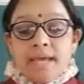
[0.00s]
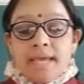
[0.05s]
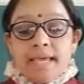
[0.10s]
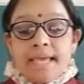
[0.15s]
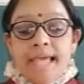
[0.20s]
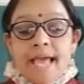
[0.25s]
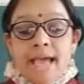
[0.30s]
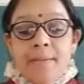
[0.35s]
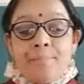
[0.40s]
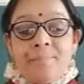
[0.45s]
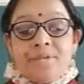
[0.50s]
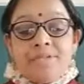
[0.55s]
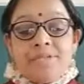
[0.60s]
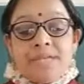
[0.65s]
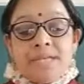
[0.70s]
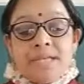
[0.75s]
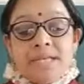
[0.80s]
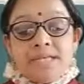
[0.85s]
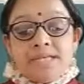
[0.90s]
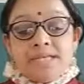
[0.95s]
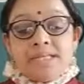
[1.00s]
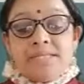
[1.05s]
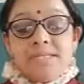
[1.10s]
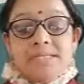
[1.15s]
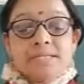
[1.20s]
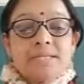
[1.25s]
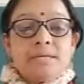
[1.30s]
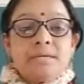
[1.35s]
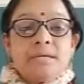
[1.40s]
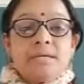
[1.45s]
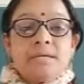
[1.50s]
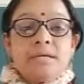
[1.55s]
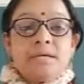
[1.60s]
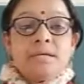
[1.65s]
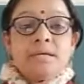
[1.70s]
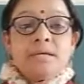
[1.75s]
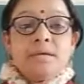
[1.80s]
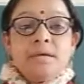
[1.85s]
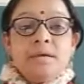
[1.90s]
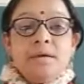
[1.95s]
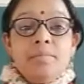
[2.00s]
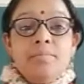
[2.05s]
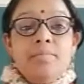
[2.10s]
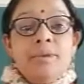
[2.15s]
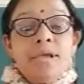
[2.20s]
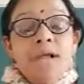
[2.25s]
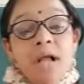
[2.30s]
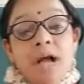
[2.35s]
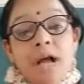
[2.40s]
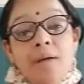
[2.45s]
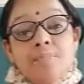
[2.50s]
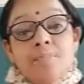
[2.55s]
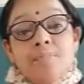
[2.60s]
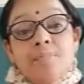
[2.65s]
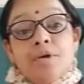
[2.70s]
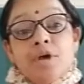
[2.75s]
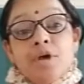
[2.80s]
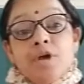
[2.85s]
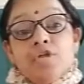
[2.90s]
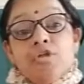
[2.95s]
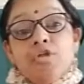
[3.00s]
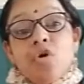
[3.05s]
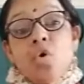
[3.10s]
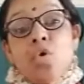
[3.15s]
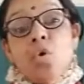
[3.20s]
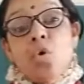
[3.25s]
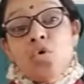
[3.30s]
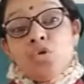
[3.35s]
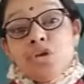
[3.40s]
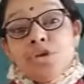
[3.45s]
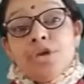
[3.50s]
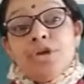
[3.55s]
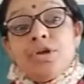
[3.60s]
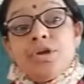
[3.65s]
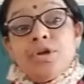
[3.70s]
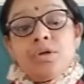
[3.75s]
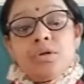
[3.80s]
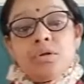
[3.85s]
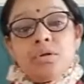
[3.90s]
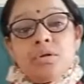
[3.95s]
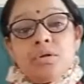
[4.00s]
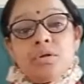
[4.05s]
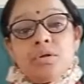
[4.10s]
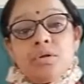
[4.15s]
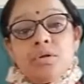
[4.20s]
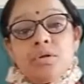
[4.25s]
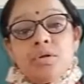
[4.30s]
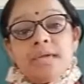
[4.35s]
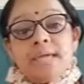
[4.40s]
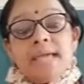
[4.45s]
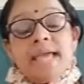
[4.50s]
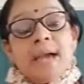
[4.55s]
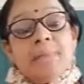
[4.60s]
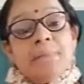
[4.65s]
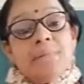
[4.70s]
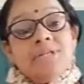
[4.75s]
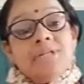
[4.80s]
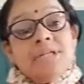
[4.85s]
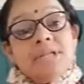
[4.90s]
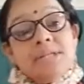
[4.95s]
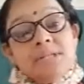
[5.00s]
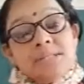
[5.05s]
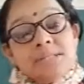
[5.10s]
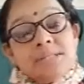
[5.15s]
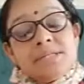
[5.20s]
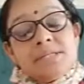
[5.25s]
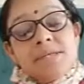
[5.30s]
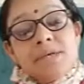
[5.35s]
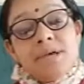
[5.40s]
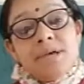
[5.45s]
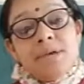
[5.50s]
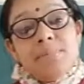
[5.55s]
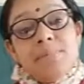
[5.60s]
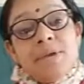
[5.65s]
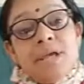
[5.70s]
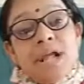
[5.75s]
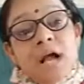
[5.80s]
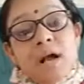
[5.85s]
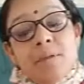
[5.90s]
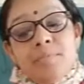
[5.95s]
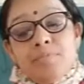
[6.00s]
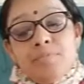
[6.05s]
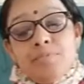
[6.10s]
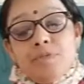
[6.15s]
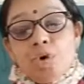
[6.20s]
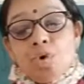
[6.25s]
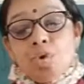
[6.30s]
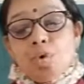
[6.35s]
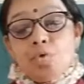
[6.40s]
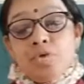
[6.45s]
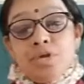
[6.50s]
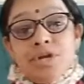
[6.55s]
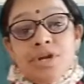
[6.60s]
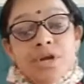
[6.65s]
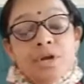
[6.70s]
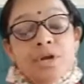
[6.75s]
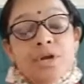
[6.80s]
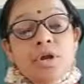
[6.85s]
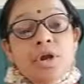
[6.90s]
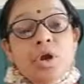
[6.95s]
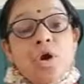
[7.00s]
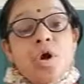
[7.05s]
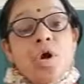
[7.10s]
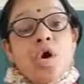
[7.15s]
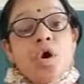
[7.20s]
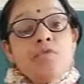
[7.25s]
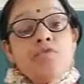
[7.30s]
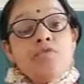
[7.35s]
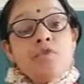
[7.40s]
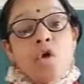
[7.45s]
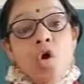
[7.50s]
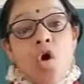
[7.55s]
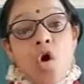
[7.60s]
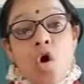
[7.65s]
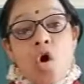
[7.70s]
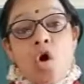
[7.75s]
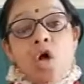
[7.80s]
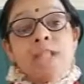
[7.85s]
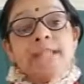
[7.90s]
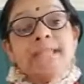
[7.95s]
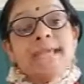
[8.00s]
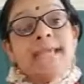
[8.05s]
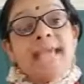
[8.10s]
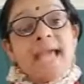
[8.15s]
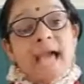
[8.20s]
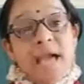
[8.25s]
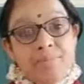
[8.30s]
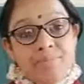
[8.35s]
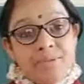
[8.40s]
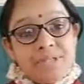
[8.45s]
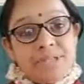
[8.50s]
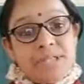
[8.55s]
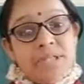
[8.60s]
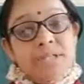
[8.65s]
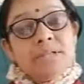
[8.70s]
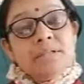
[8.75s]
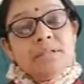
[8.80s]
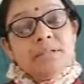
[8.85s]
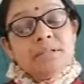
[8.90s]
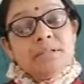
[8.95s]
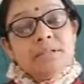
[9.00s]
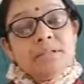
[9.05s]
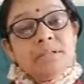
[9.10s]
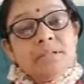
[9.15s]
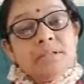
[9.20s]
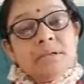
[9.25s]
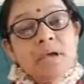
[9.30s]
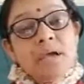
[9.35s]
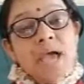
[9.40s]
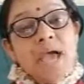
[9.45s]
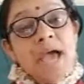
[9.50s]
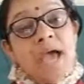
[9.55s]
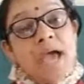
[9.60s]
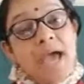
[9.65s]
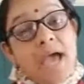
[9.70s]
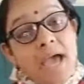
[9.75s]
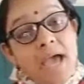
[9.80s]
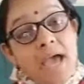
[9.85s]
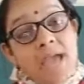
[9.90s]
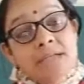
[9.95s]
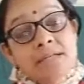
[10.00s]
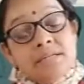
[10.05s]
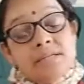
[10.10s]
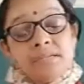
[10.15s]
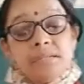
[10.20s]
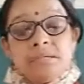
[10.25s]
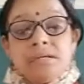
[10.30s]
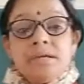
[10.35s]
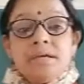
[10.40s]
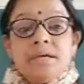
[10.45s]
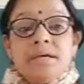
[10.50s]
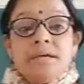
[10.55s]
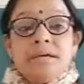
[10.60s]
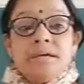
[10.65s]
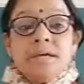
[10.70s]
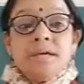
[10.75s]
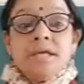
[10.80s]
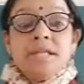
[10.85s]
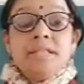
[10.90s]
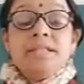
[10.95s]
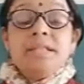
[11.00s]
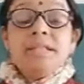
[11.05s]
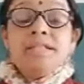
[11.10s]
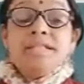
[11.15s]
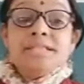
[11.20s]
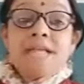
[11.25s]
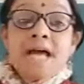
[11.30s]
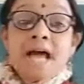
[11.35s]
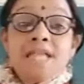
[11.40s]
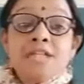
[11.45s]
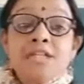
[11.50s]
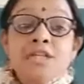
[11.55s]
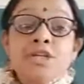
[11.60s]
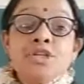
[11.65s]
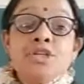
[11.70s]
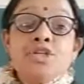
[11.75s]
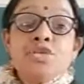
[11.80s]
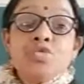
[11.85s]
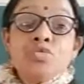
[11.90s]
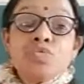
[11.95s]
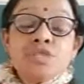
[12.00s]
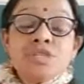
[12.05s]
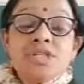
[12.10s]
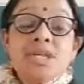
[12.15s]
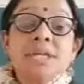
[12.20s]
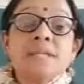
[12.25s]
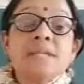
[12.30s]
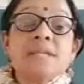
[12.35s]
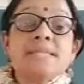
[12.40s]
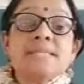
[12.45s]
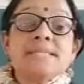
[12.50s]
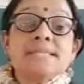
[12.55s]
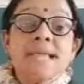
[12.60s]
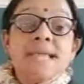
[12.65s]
capitalists become the owner, capitalist become the owner of all the capital, and they started using this